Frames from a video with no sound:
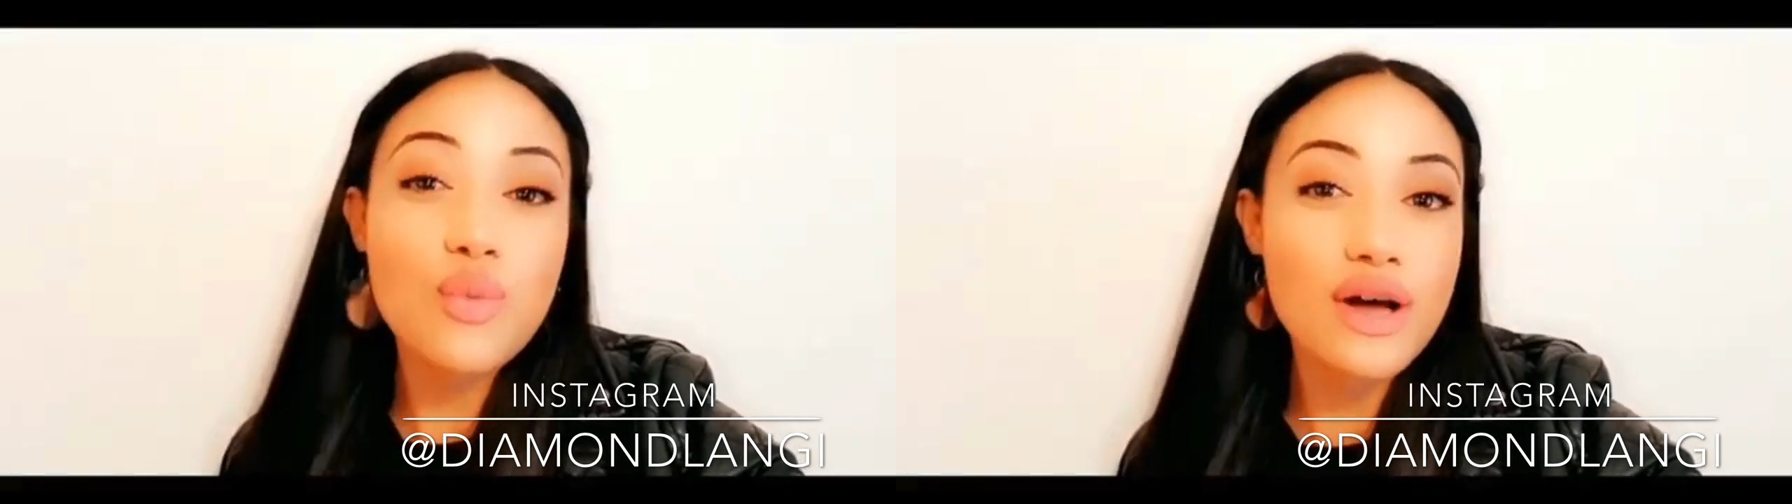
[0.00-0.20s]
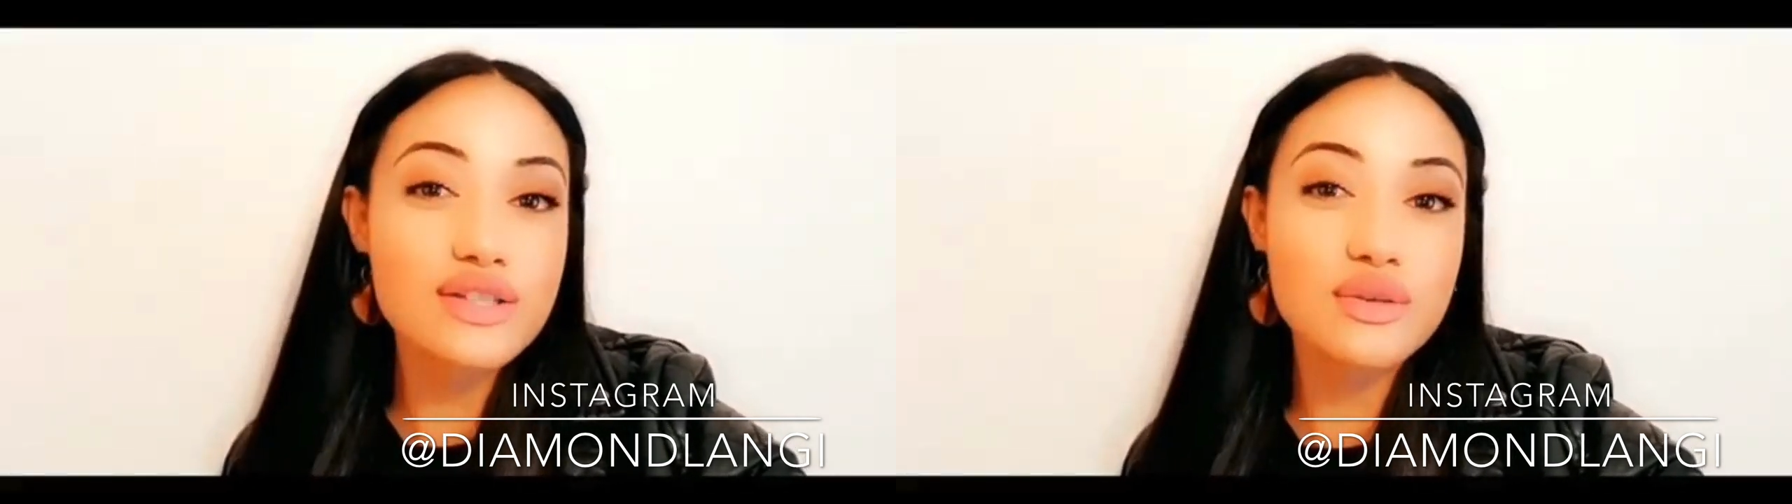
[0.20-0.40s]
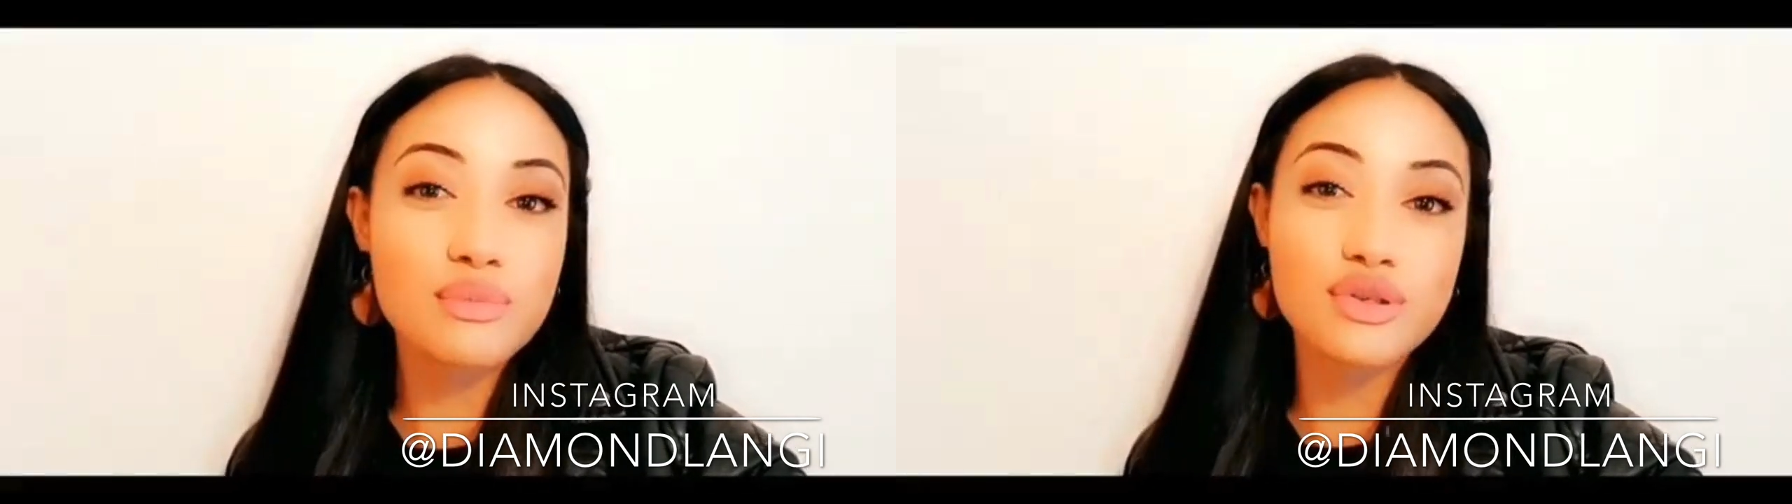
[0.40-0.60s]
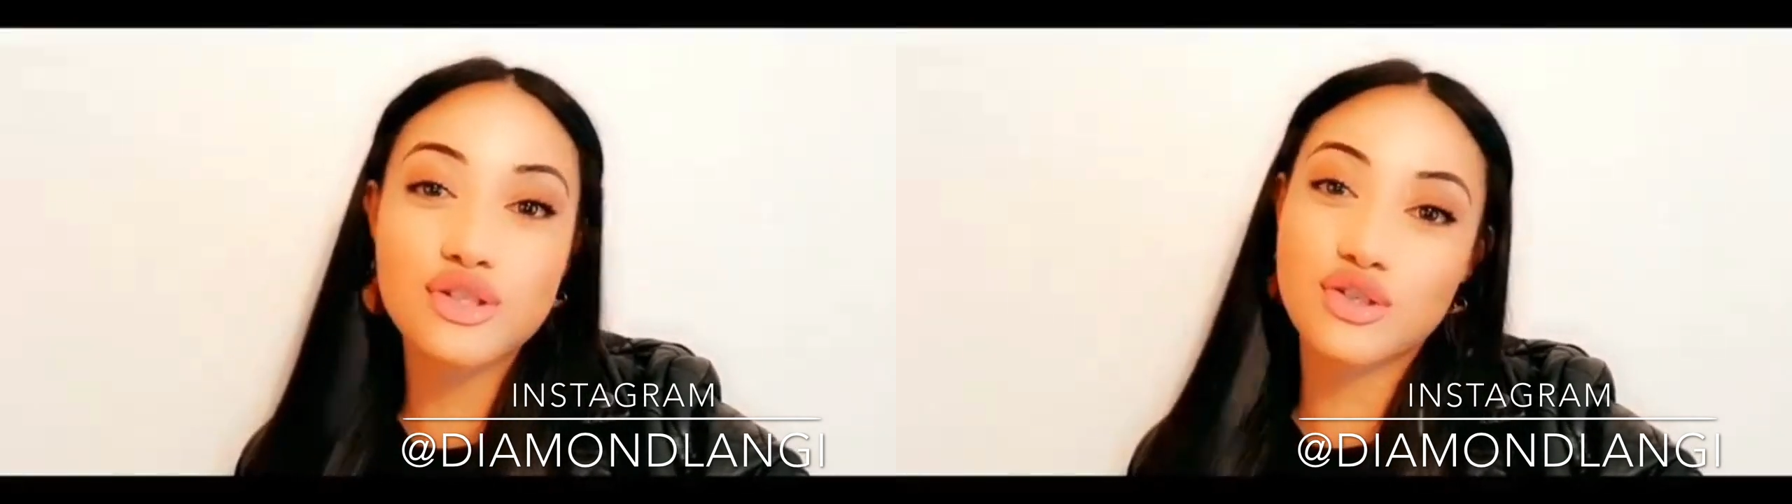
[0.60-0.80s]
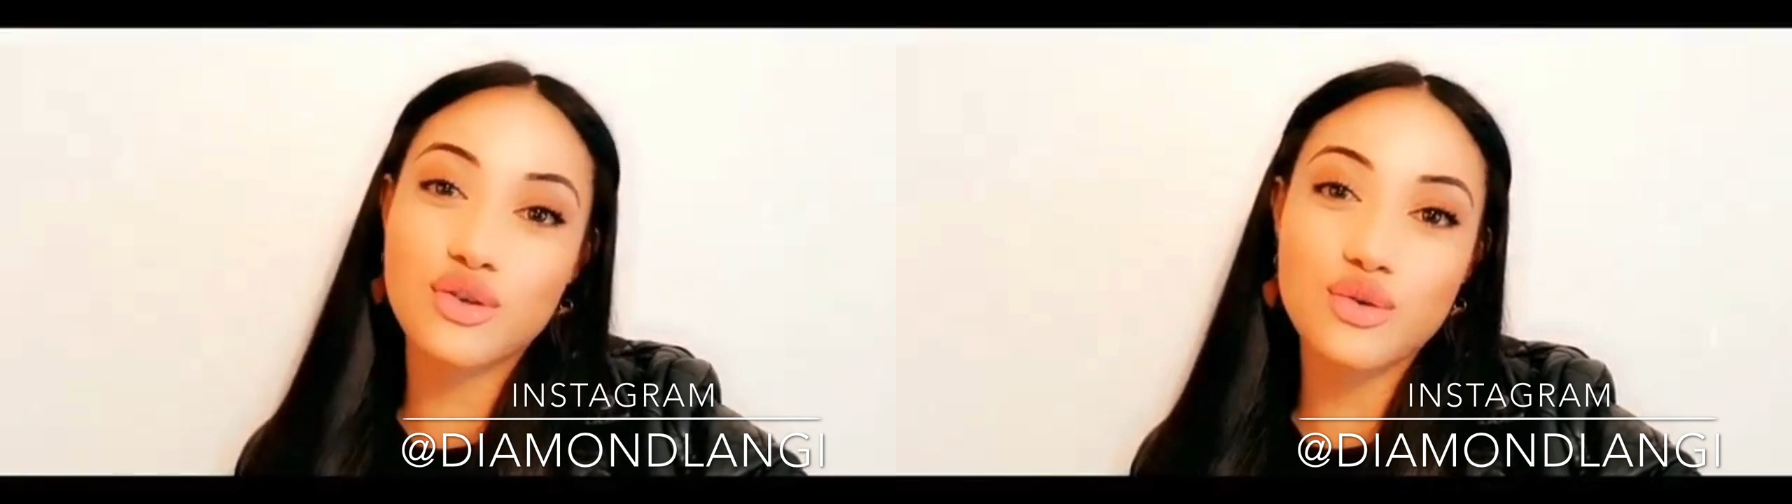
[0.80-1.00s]
want to
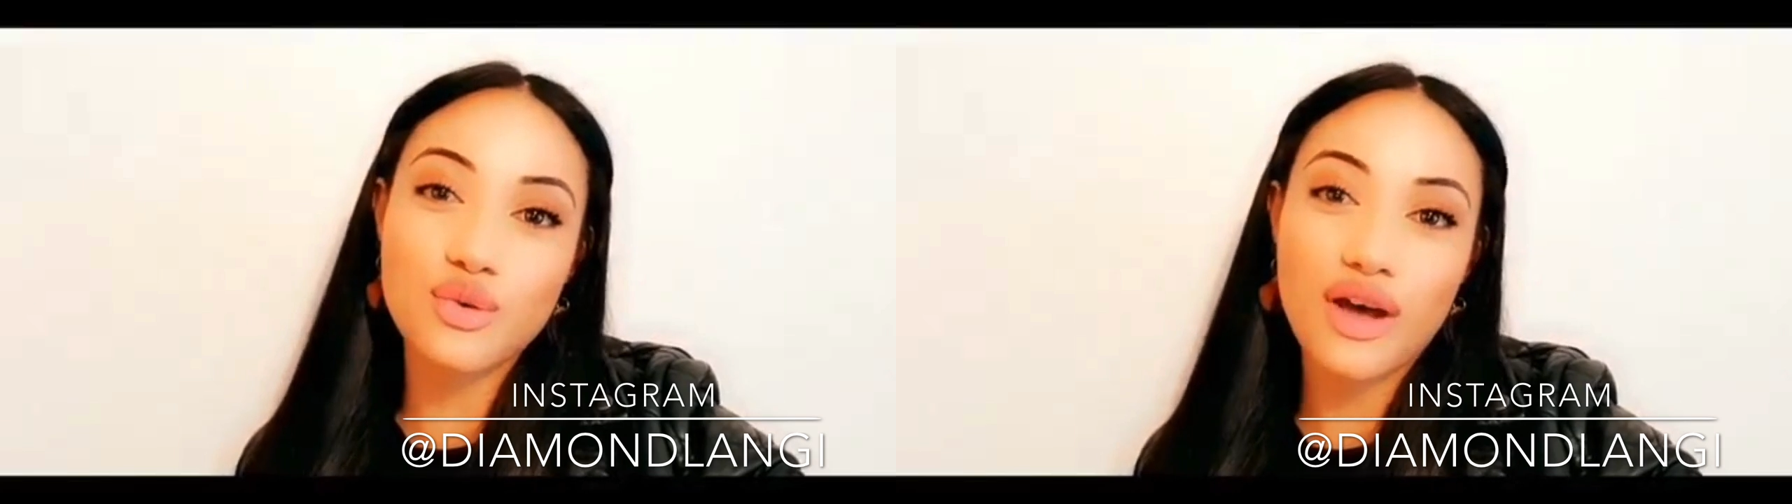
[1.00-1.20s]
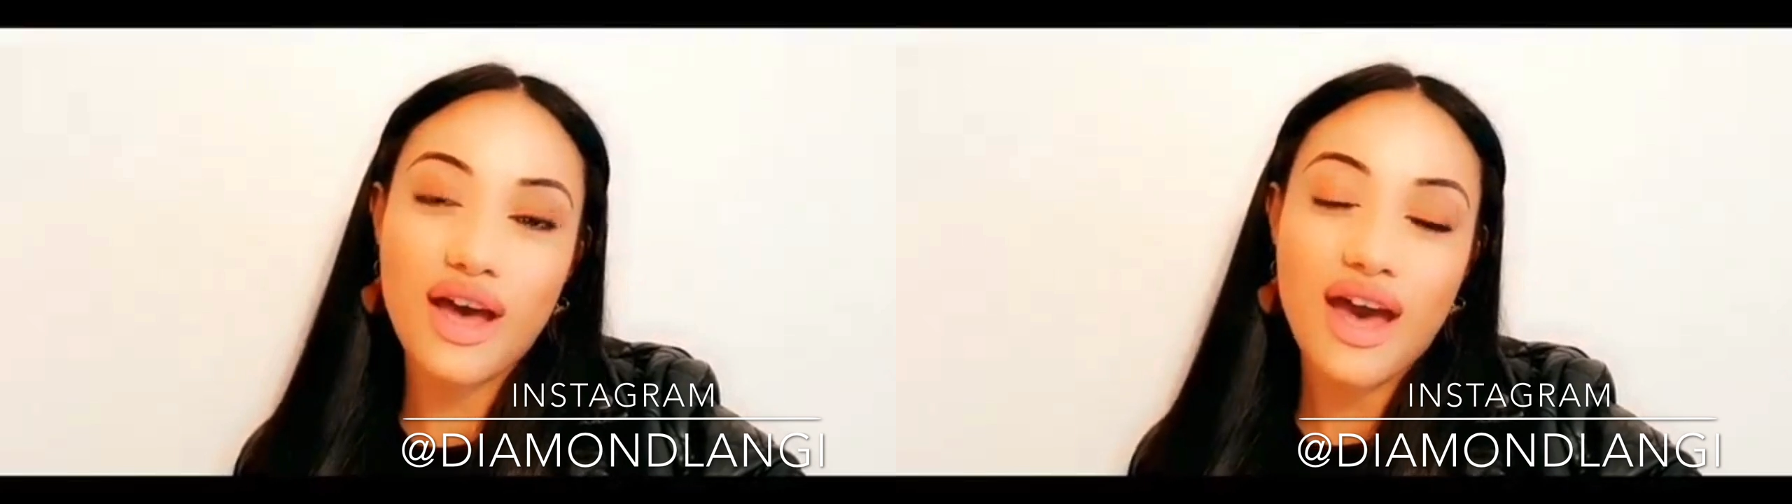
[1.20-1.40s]
pursue